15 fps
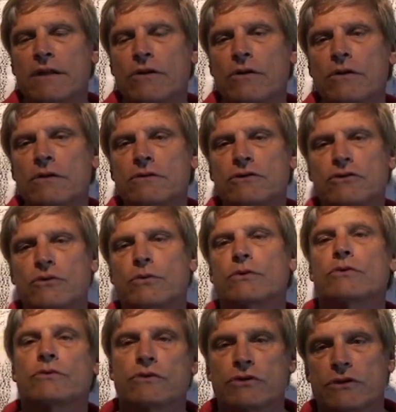little
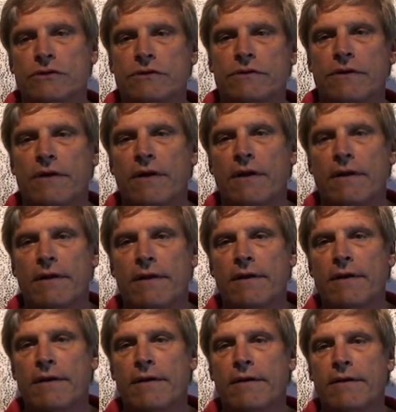screws.
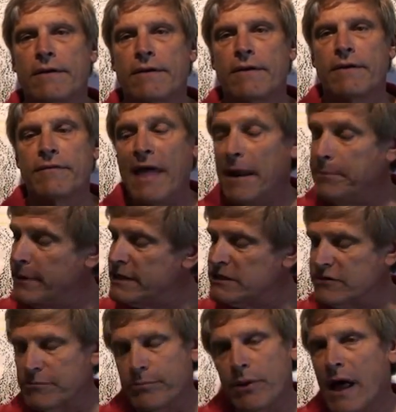That
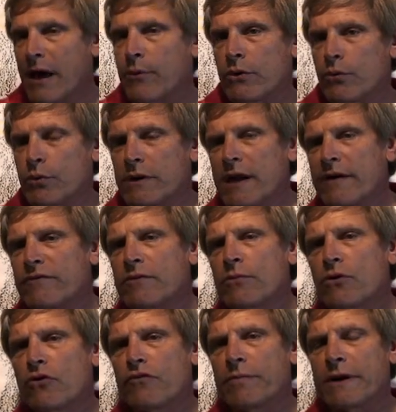piece of plywood would never
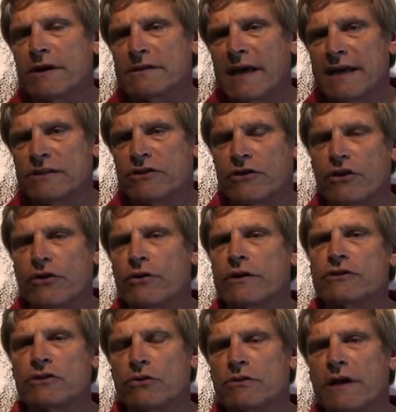move because I had secured it
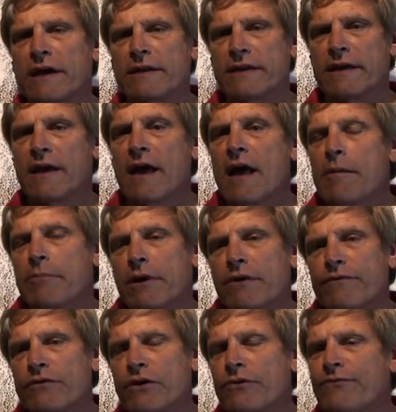so tightly. But
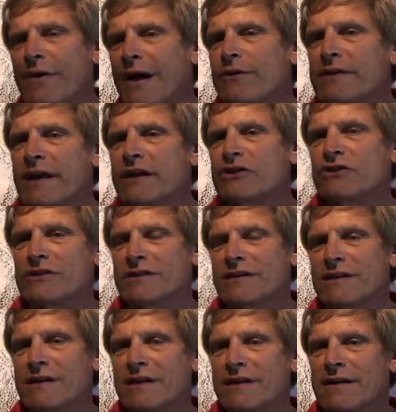if your
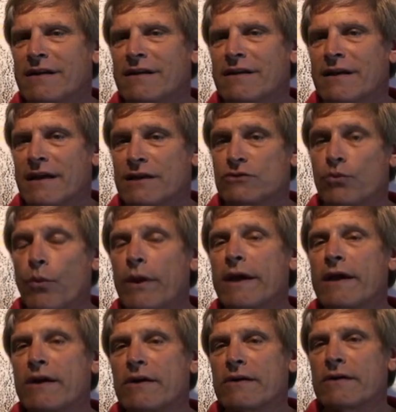foundation is
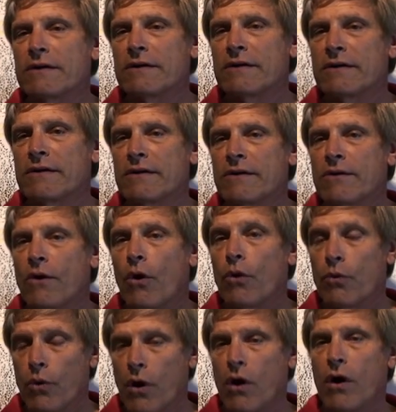weak or
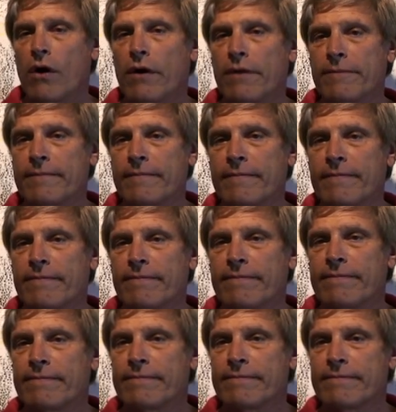wrong,
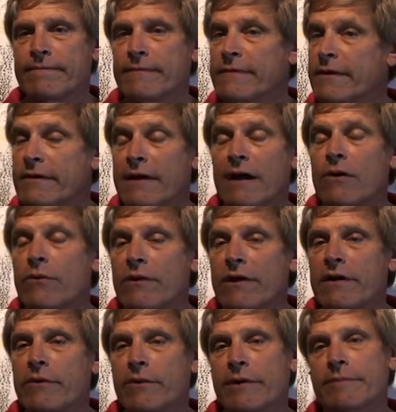you're not going
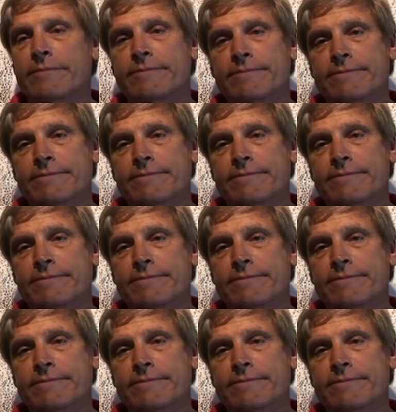anywhere.